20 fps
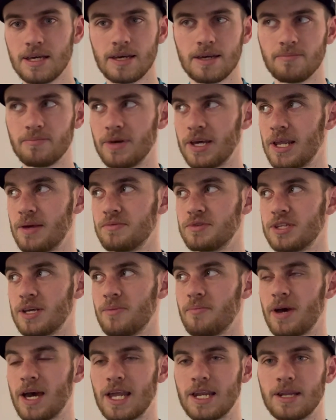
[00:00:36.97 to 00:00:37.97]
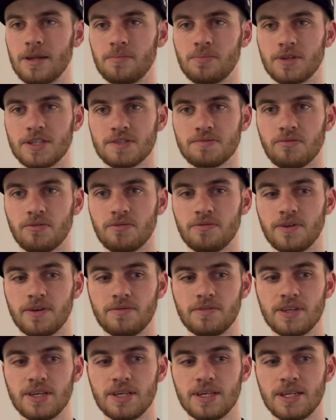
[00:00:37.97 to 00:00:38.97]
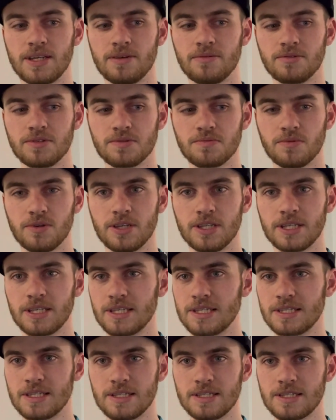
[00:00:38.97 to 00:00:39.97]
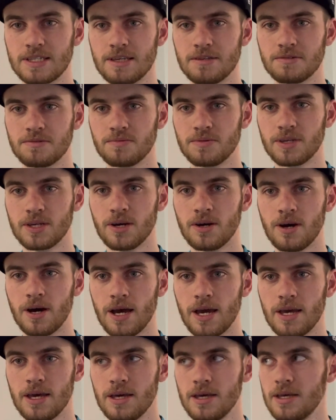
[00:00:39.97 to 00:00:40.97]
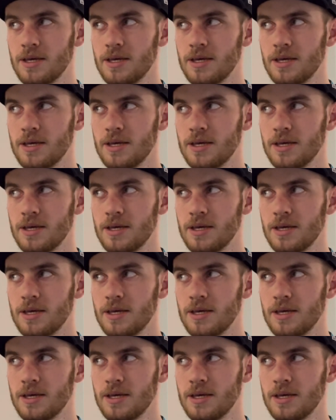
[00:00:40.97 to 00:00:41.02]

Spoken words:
BetMGM had it at plus 450, and it was one of the easiest gifts we got.